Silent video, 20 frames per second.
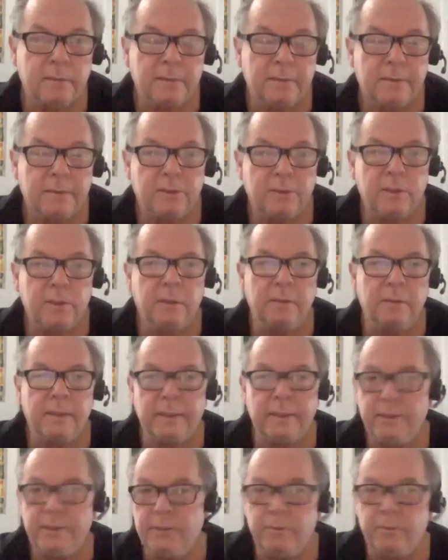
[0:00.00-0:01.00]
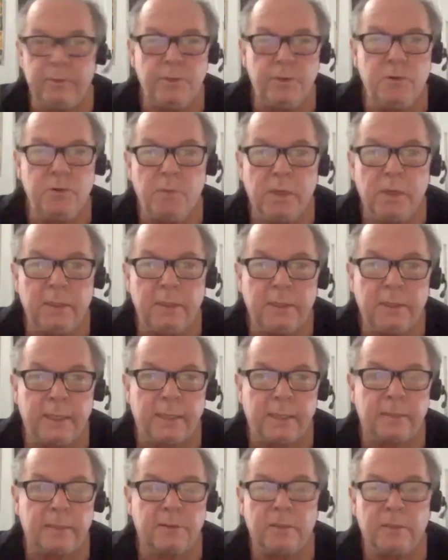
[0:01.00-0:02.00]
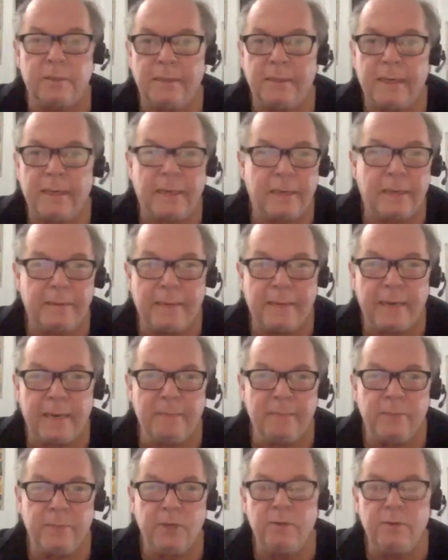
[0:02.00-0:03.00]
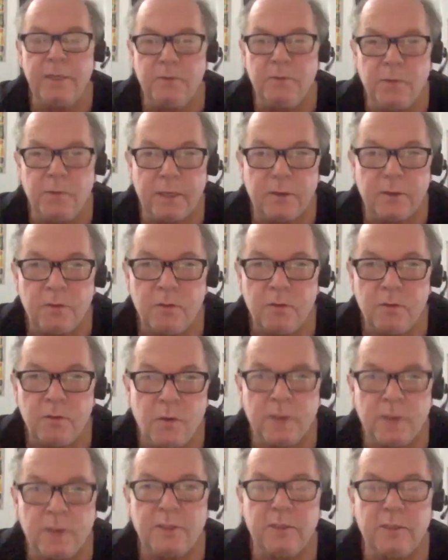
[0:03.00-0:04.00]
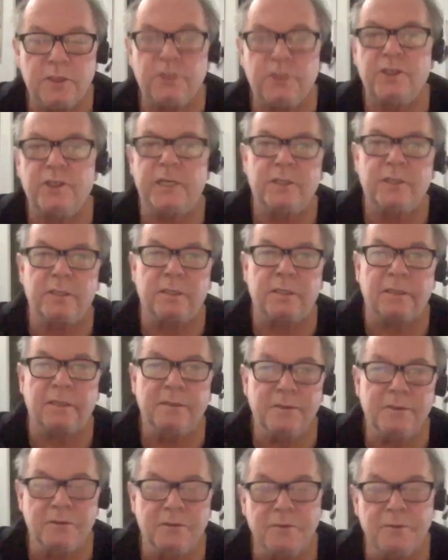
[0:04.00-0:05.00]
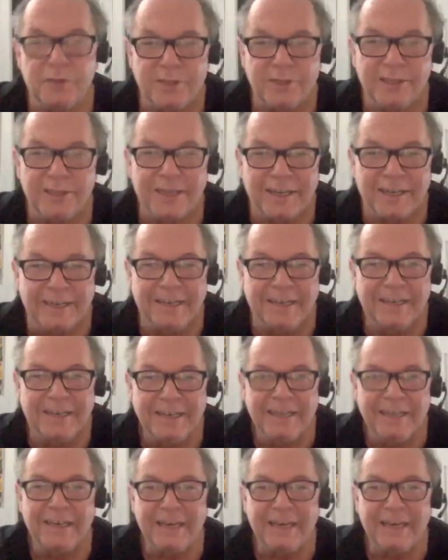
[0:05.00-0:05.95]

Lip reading: So you weren't there. So I'm the only one who wasn't Jesse who was there